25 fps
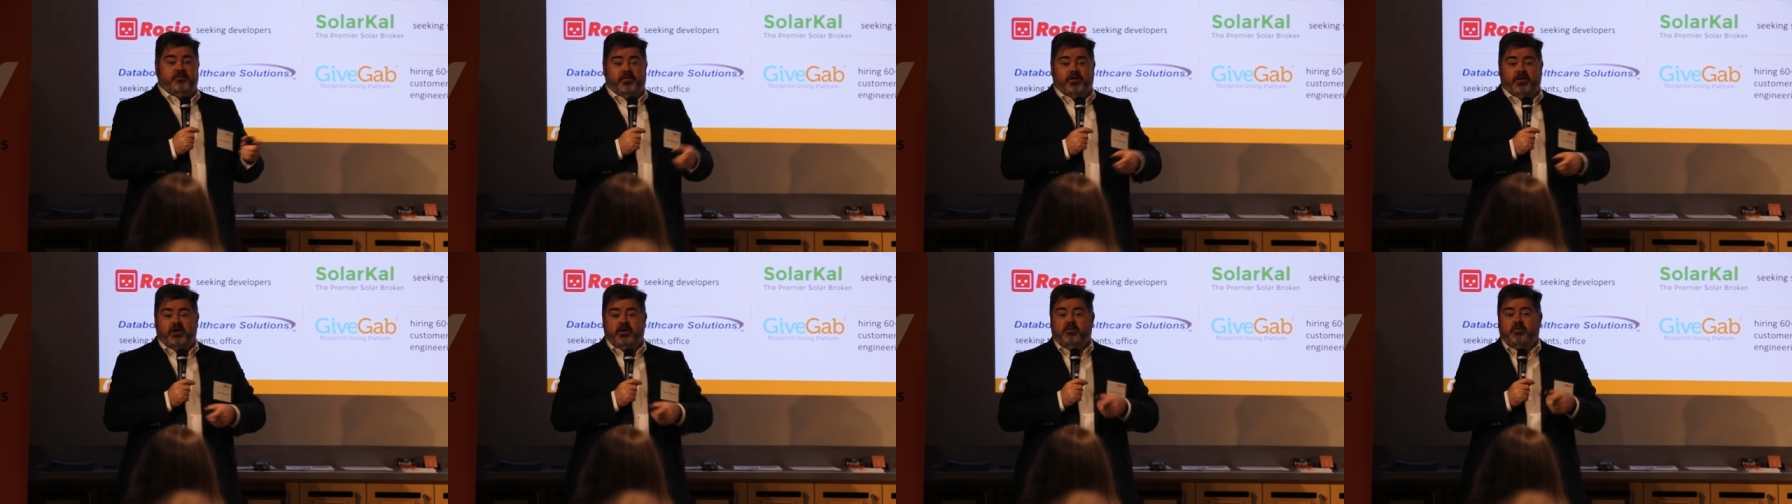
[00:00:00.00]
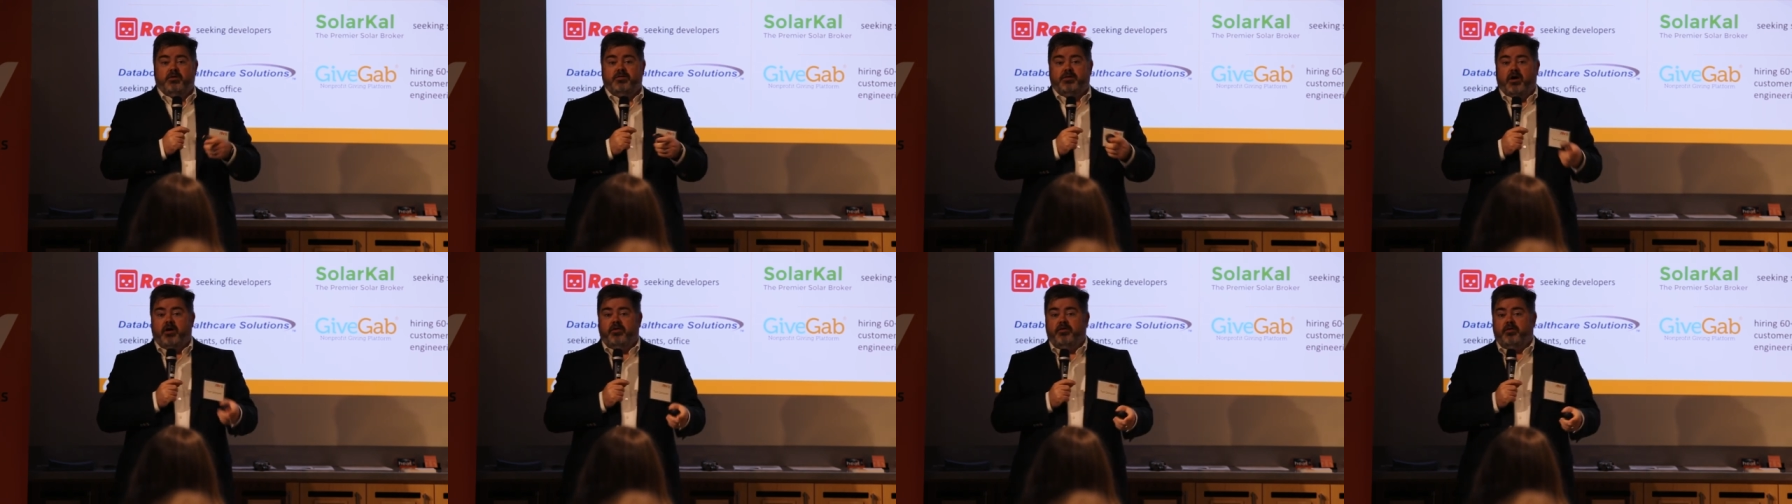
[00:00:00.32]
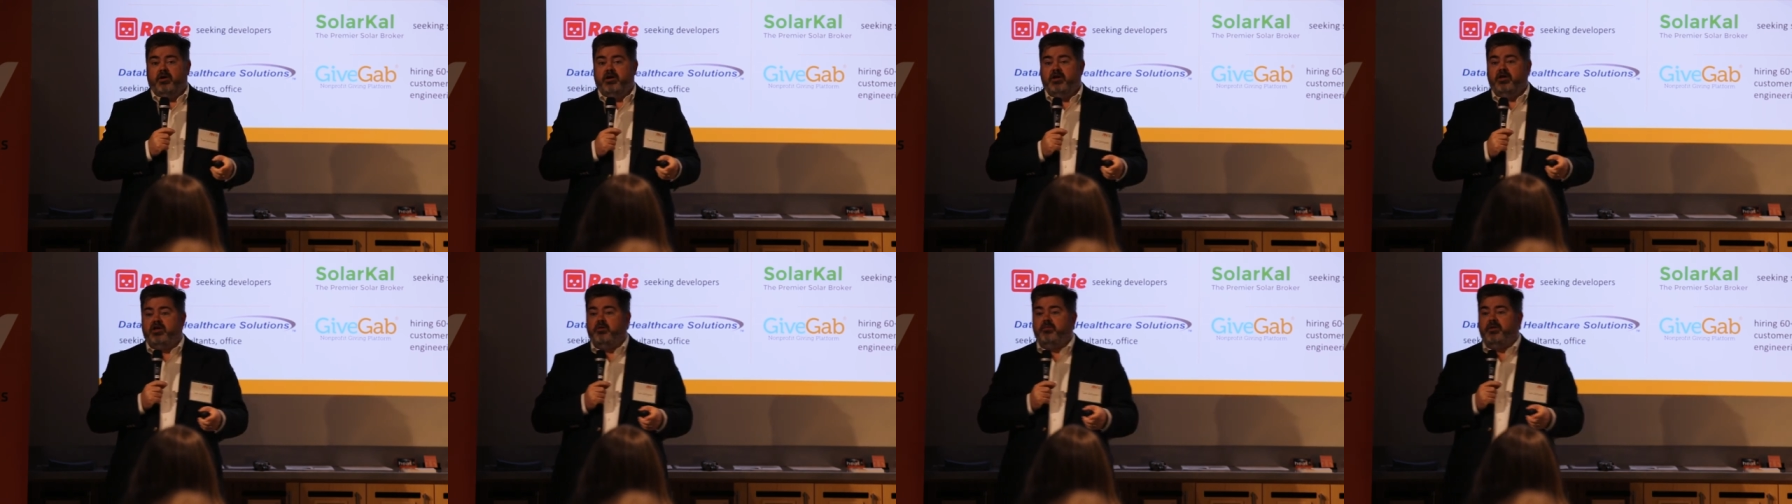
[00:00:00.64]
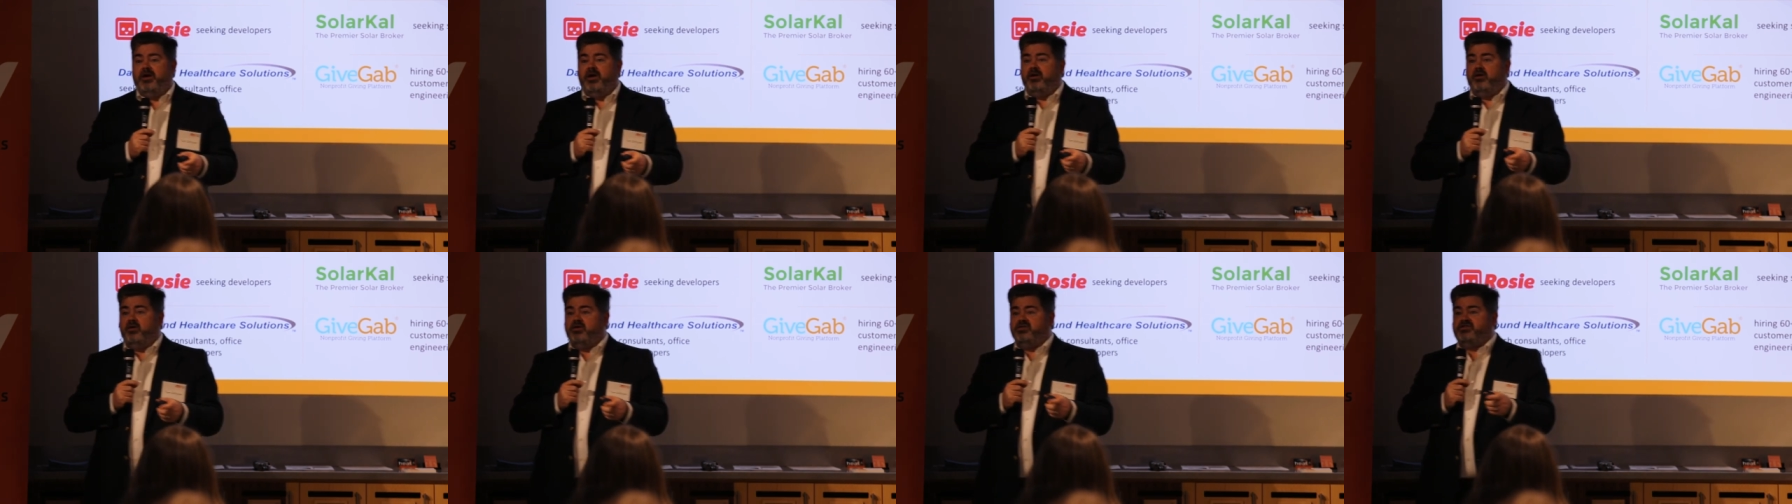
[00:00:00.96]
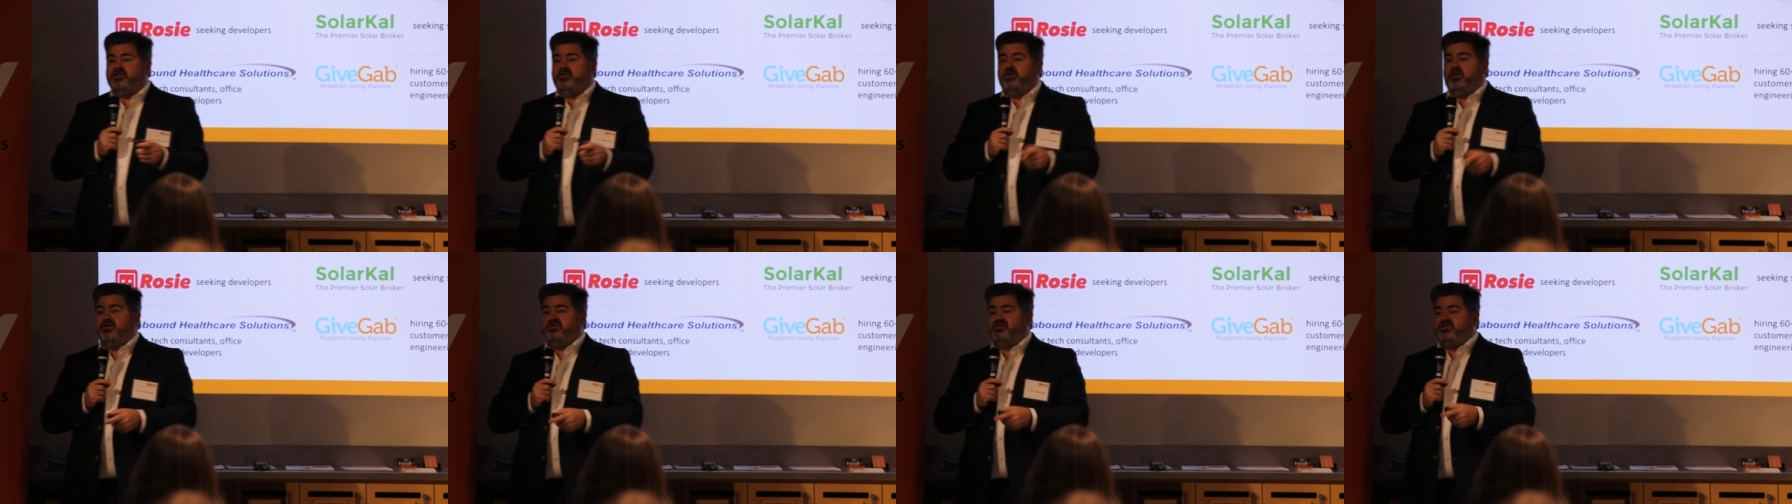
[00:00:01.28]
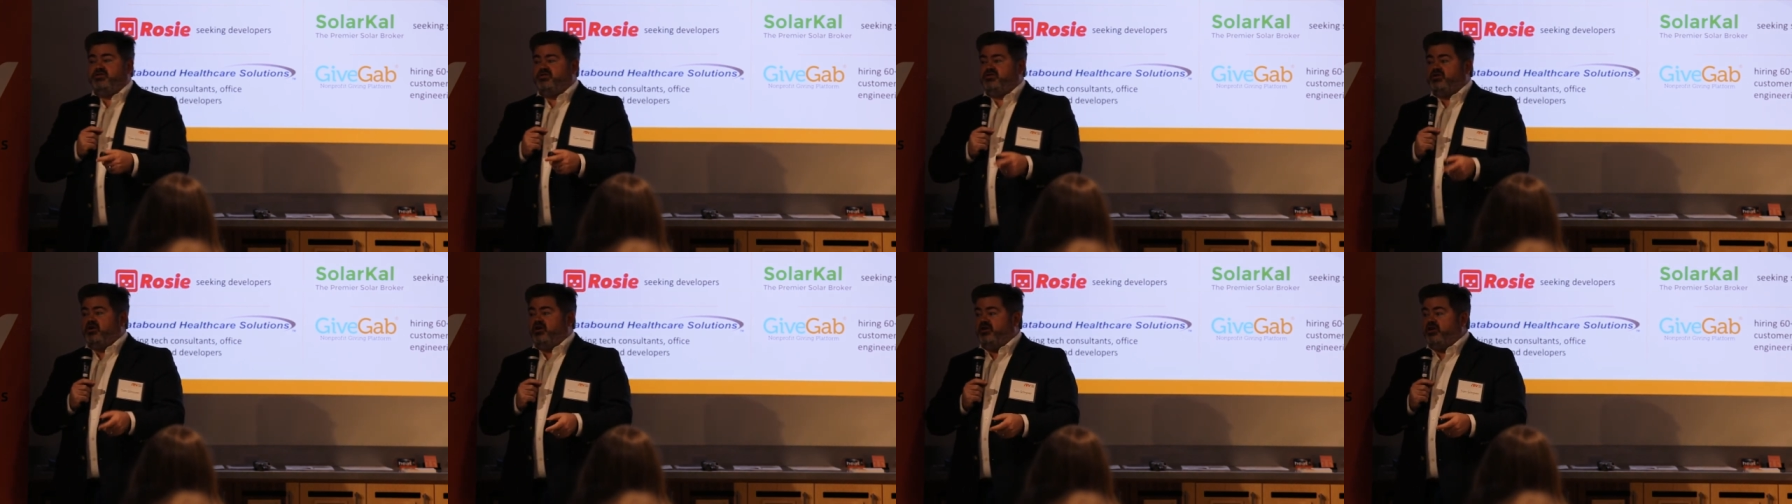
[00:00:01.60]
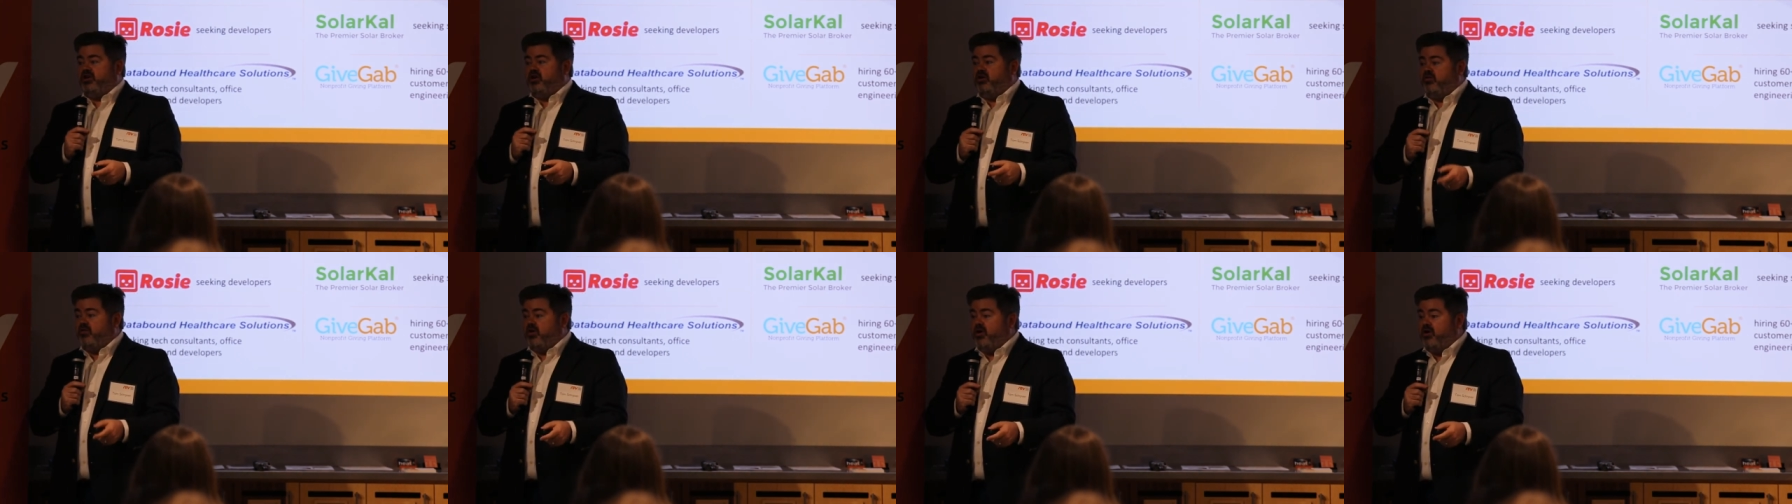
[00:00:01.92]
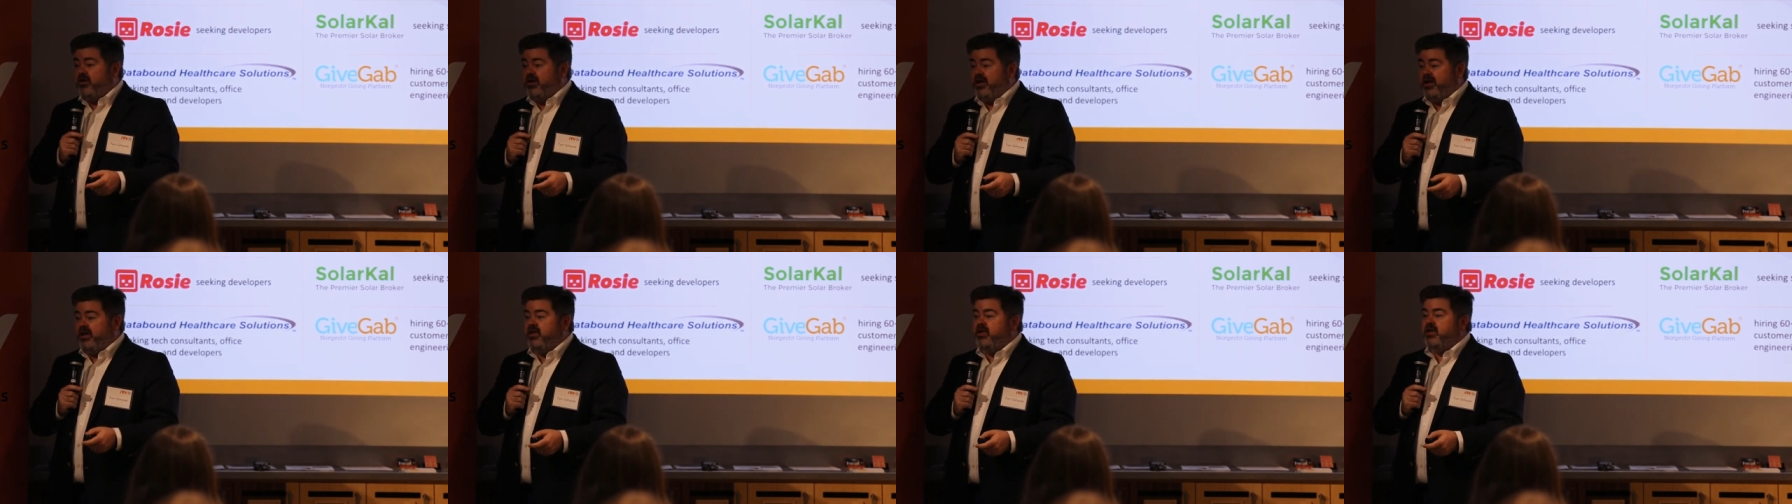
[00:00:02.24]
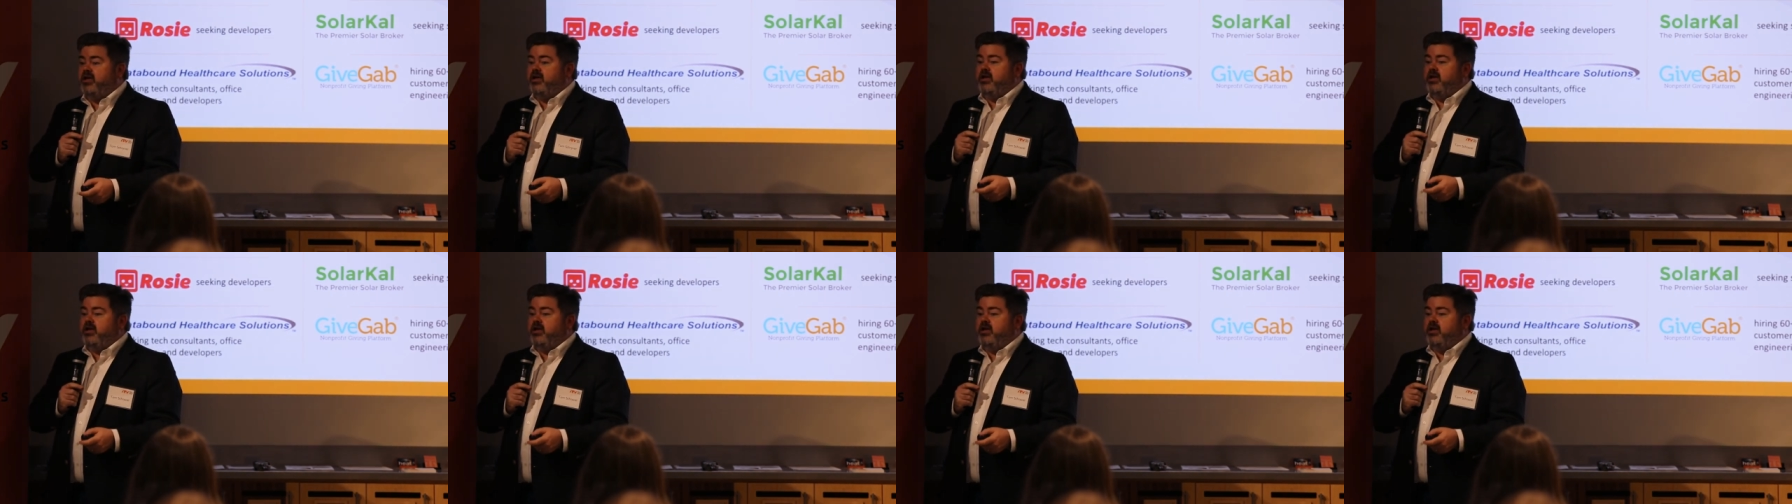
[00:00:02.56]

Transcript: affiliated with other incubators and also starting and growing